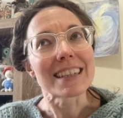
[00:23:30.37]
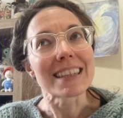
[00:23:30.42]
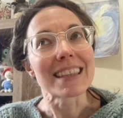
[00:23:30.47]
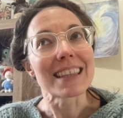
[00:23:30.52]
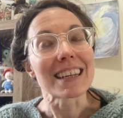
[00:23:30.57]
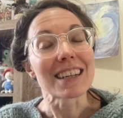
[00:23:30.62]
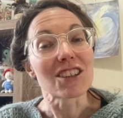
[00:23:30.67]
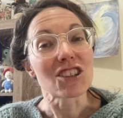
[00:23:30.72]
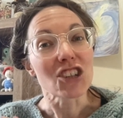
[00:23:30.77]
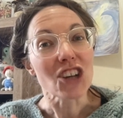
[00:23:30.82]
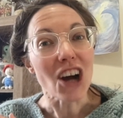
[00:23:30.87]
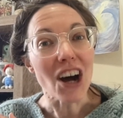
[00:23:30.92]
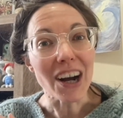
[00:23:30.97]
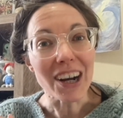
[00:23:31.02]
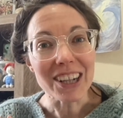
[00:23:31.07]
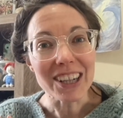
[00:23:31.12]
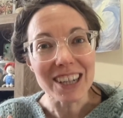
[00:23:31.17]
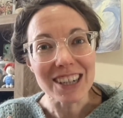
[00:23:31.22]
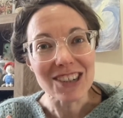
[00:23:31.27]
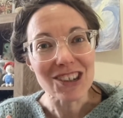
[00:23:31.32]
the
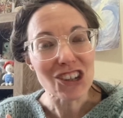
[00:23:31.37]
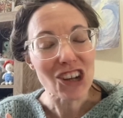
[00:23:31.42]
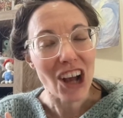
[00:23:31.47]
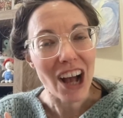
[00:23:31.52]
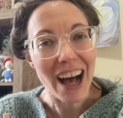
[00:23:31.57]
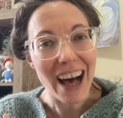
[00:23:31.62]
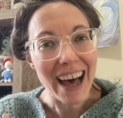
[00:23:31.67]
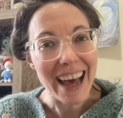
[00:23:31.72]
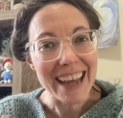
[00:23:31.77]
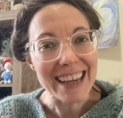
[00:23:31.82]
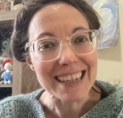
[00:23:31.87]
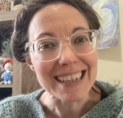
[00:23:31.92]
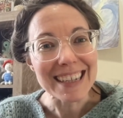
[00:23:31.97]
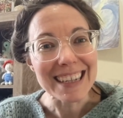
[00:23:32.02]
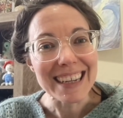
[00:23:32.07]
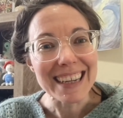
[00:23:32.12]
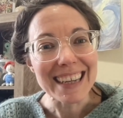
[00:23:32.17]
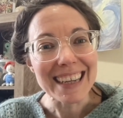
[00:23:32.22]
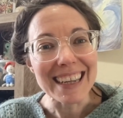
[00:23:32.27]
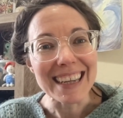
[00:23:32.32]
chocolate chai
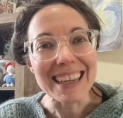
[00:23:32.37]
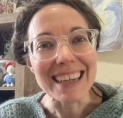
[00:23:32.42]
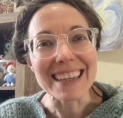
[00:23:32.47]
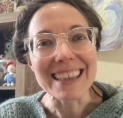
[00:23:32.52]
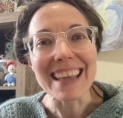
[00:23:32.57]
tea.